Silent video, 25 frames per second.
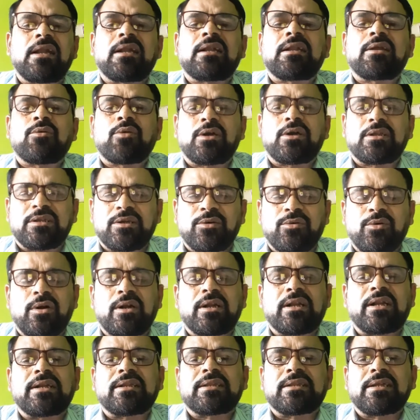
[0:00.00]
and he was
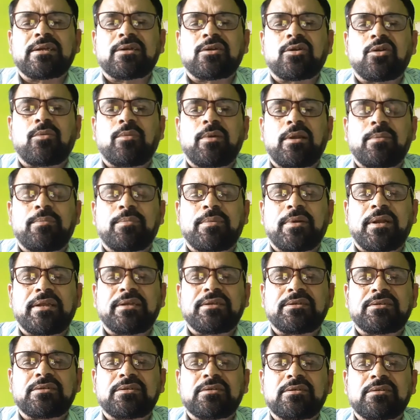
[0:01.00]
awarded that Nobel
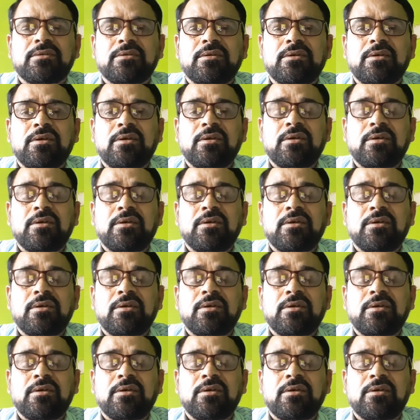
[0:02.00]
Prize.